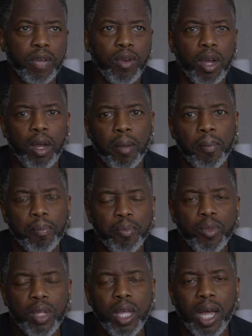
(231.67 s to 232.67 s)
A
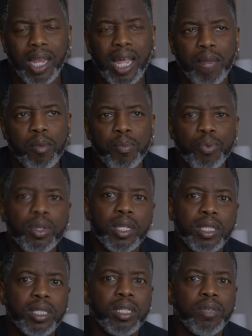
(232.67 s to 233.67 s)
lot of them are pretty
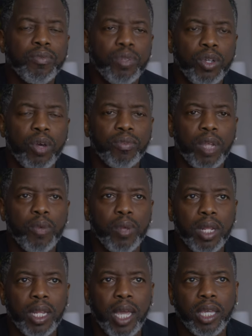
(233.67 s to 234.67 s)
attentive, you know, if they
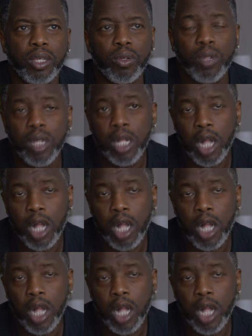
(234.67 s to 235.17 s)
really like you.